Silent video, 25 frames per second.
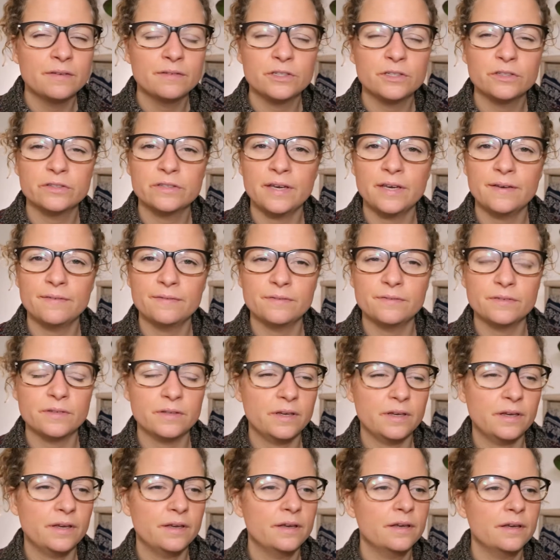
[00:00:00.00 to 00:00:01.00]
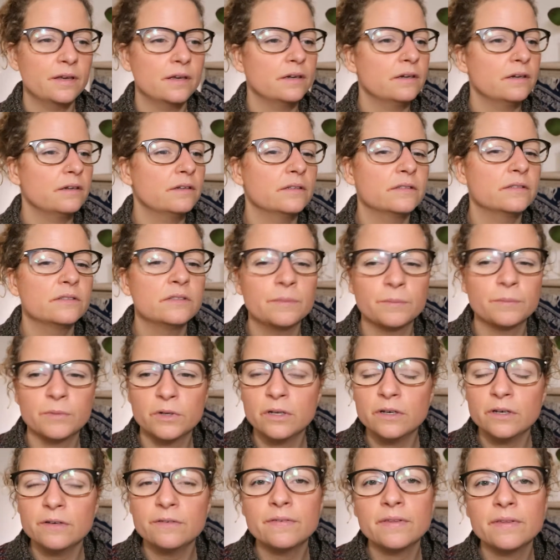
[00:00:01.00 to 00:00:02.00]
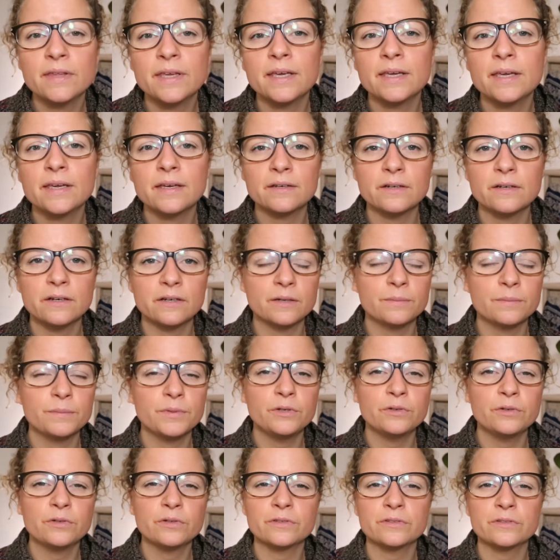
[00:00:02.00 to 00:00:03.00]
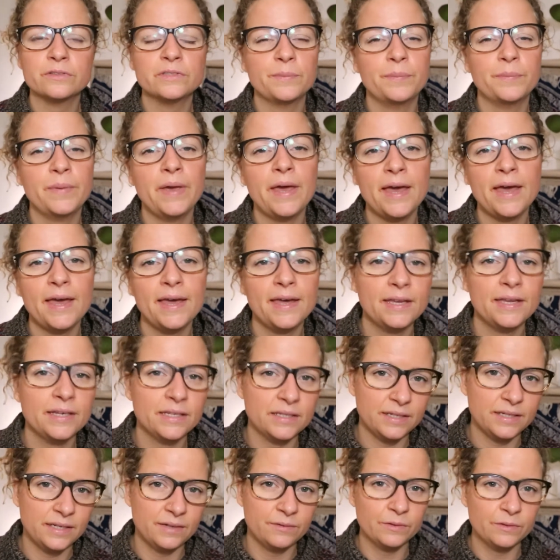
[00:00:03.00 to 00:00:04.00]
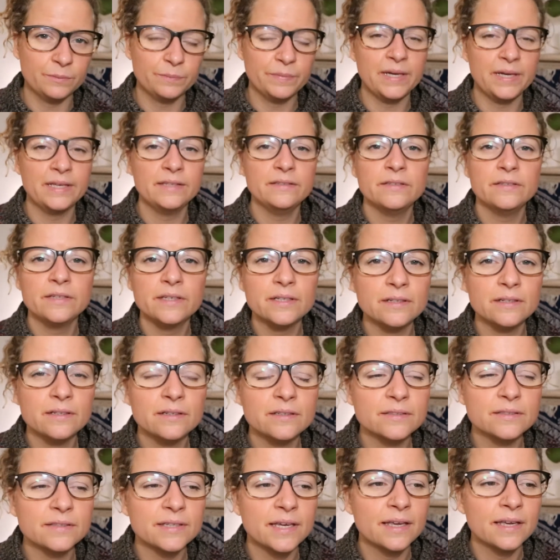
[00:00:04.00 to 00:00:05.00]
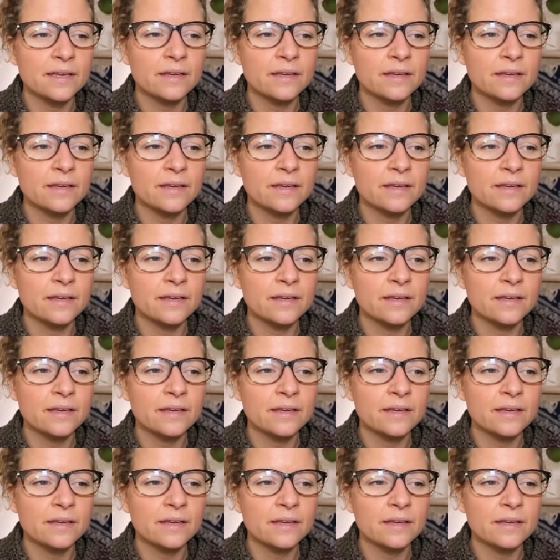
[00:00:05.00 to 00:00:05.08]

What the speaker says: Just have some clothing, our computers, a bed, and our bicycles,